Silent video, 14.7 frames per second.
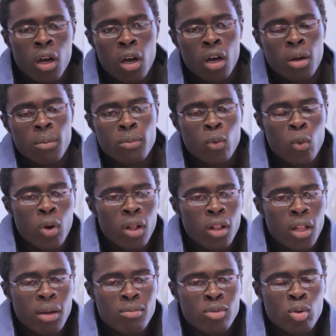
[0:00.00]
Well,
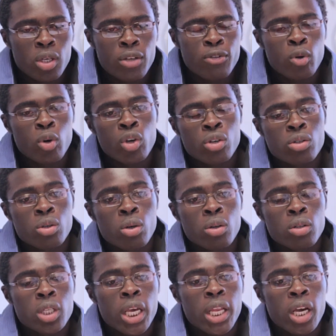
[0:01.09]
I'm 24 years
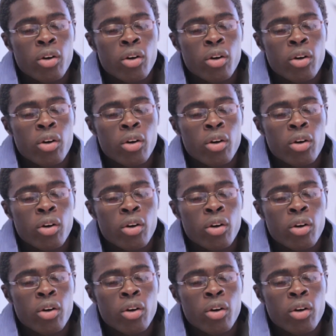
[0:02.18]
old and I